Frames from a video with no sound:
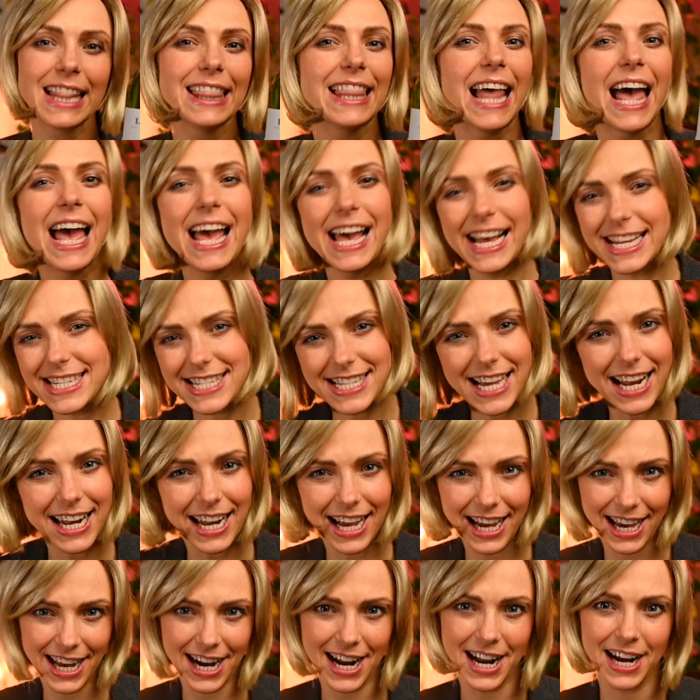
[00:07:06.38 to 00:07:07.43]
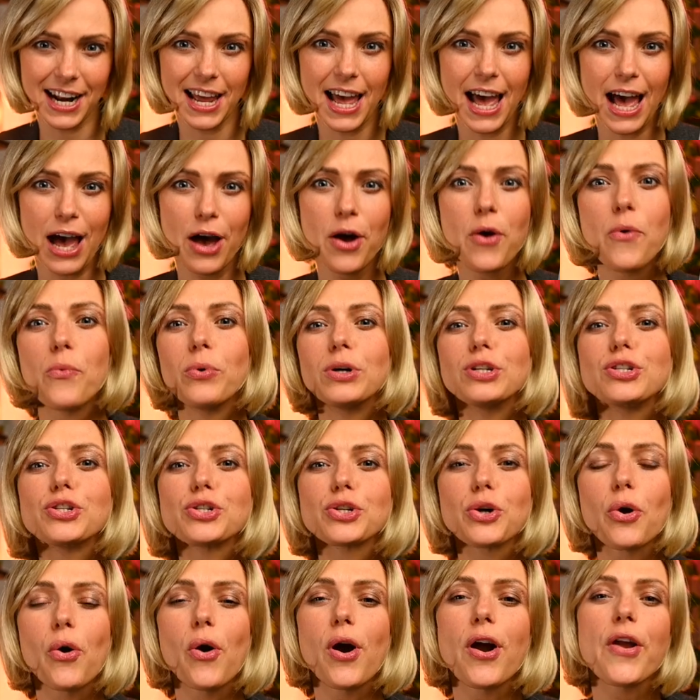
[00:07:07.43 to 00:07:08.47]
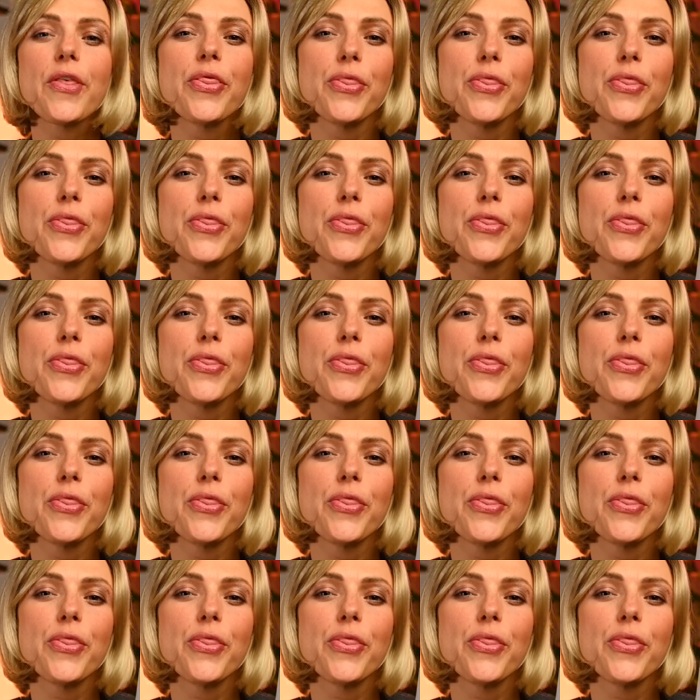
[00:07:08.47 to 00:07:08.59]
Dehesa La Granja would score